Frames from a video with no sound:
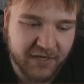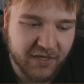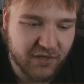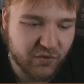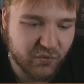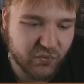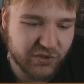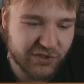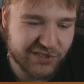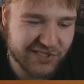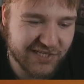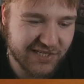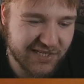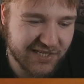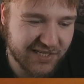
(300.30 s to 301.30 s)
which
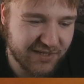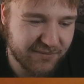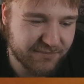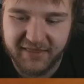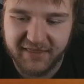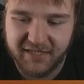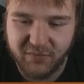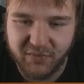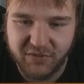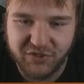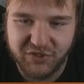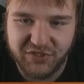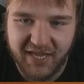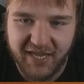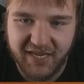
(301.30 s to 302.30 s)
I think we
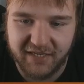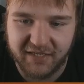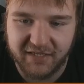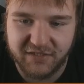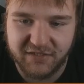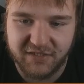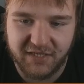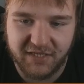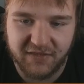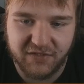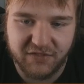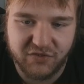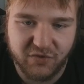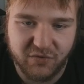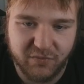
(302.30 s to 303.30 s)
just take, because again,
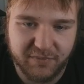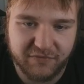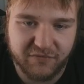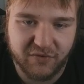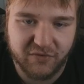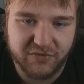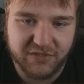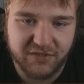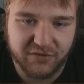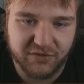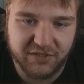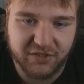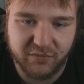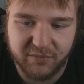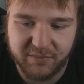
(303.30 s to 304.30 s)
this card will be frozen, their
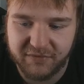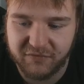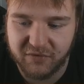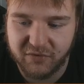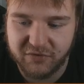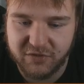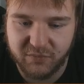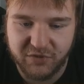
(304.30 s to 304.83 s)
leader will be frozen.